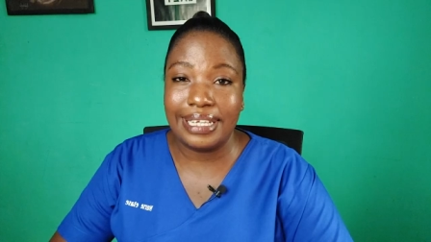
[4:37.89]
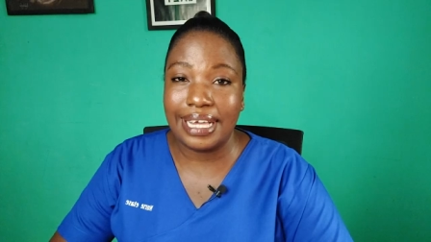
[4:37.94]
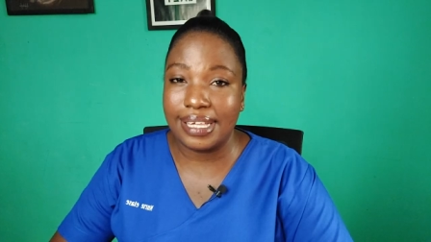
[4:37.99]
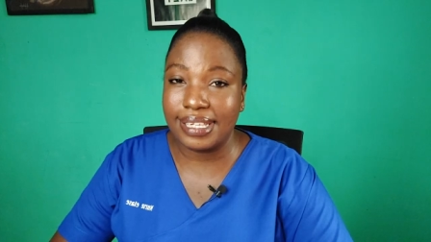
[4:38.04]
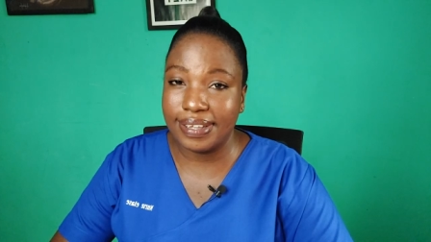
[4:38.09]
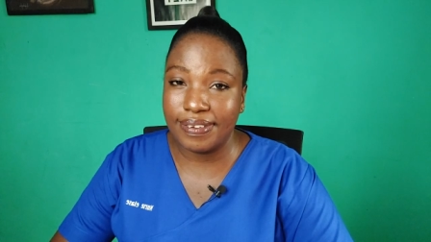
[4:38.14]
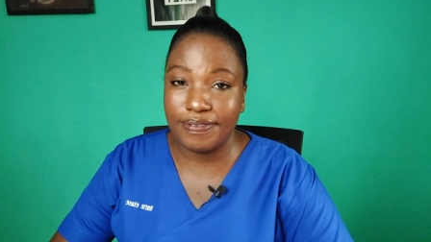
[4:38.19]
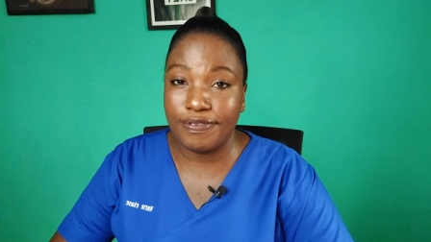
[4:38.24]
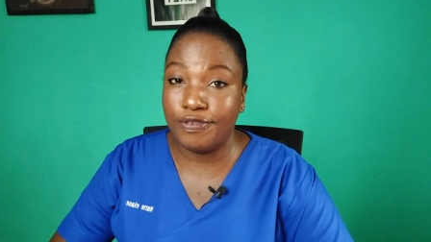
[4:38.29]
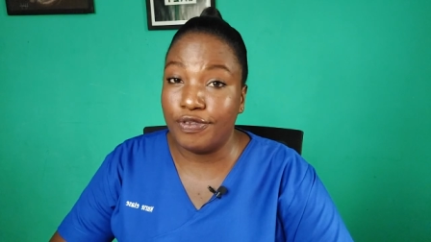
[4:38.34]

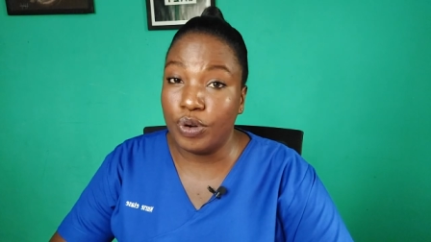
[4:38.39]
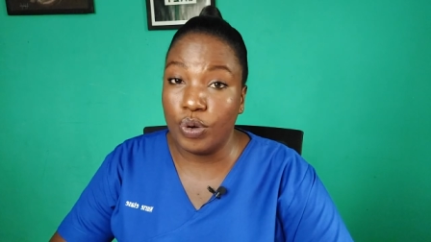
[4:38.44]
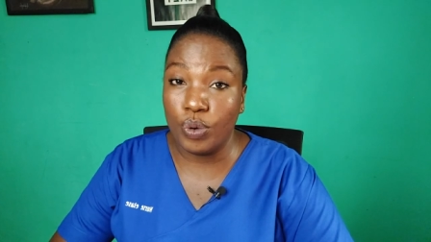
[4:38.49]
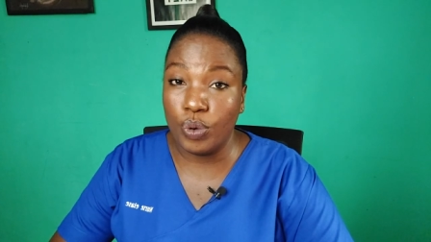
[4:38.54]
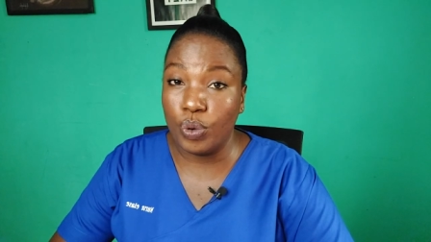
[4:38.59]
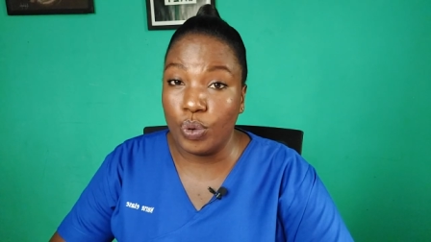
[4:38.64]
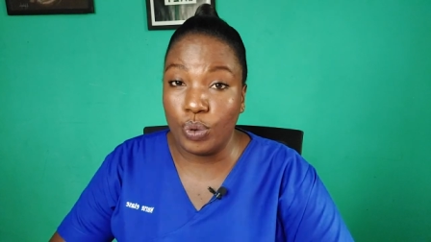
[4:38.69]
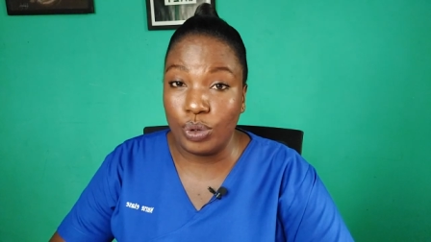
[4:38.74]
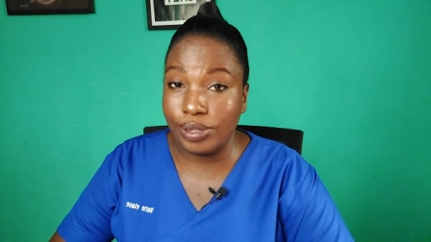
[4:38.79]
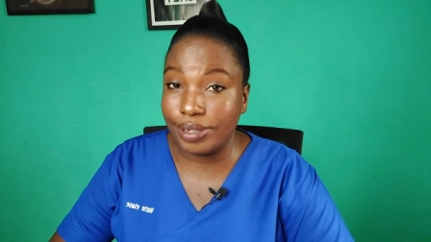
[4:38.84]
doesn't
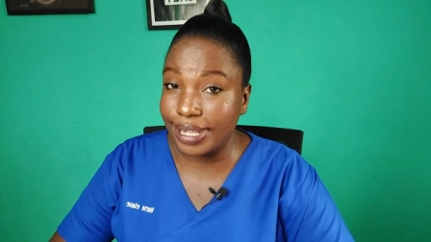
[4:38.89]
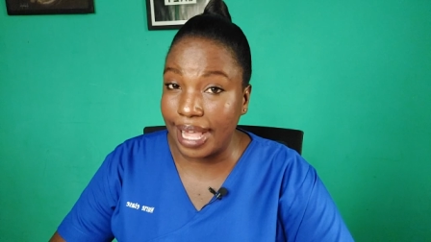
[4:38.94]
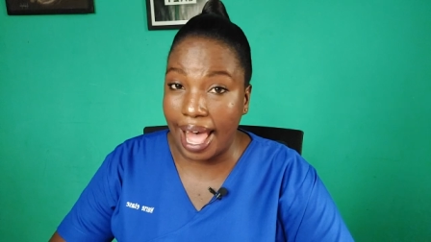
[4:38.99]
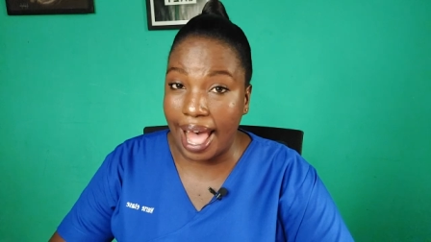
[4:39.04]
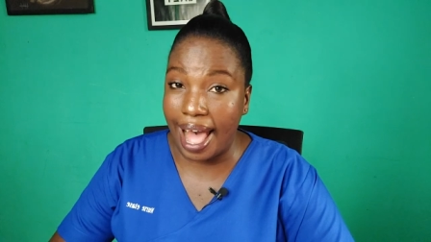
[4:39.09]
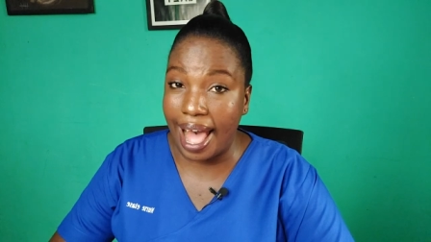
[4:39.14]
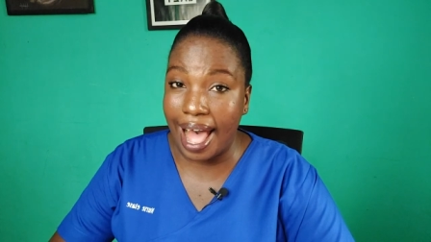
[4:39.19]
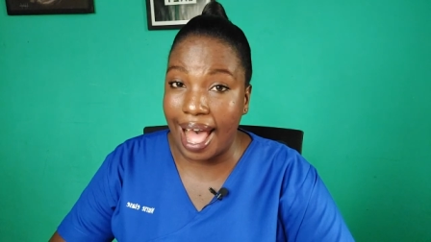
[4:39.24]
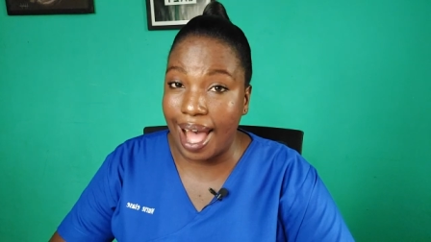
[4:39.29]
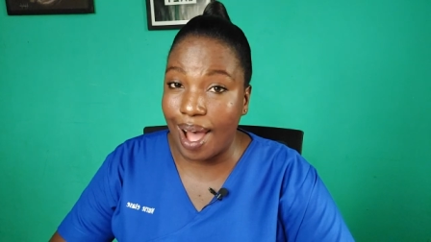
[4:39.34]
flow
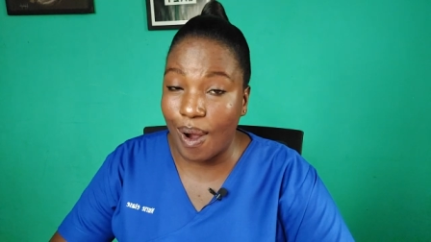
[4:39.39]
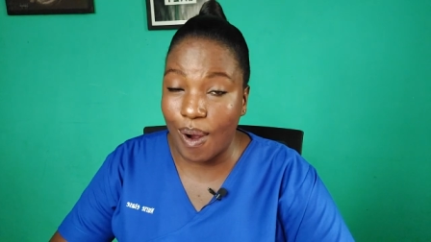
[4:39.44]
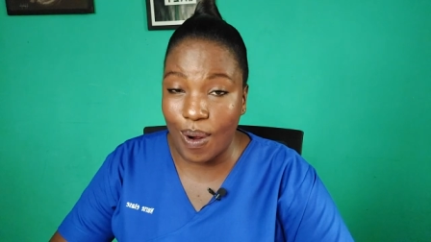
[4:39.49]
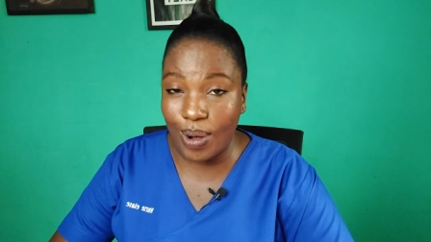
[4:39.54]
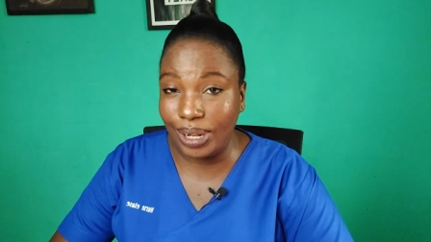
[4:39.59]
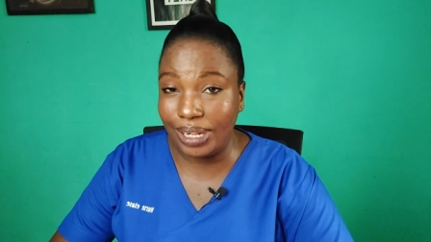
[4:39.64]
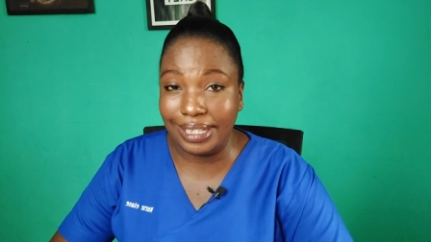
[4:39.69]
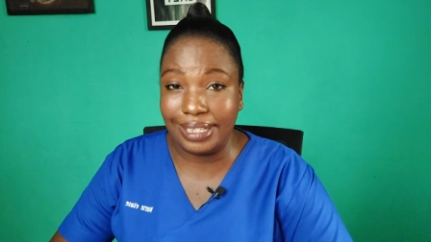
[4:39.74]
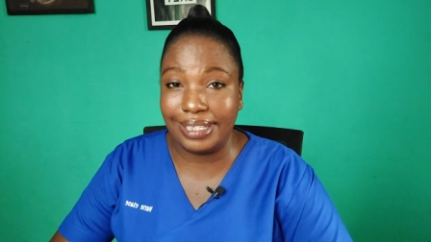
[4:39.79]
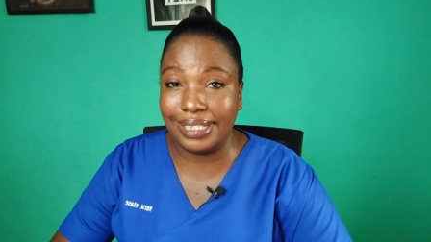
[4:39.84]
sir,
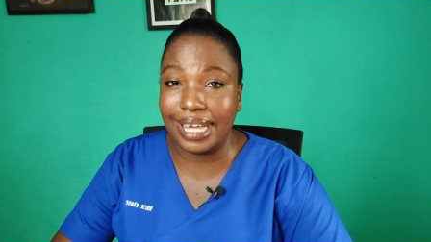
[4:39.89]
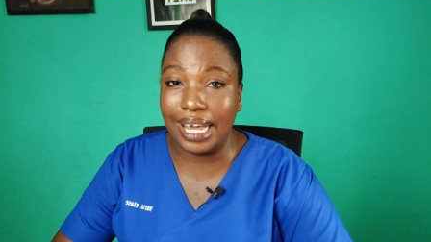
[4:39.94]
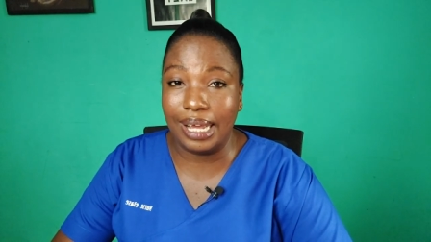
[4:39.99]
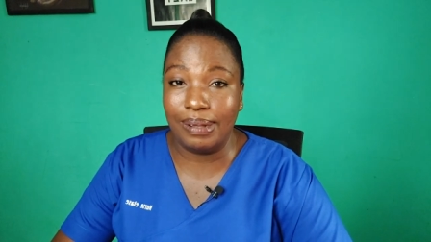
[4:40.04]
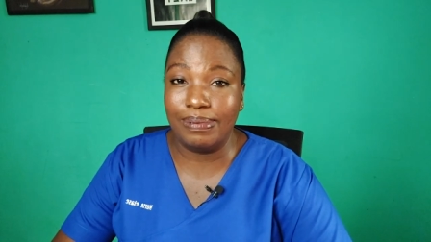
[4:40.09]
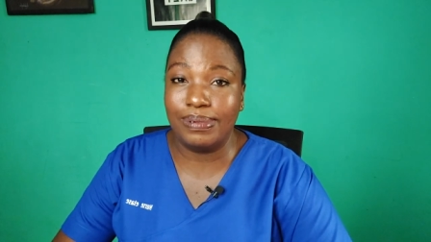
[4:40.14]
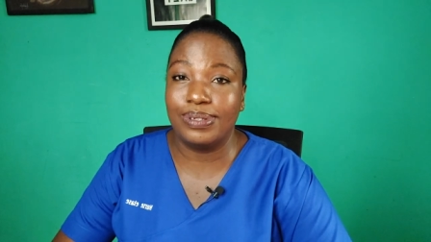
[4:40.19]
all the time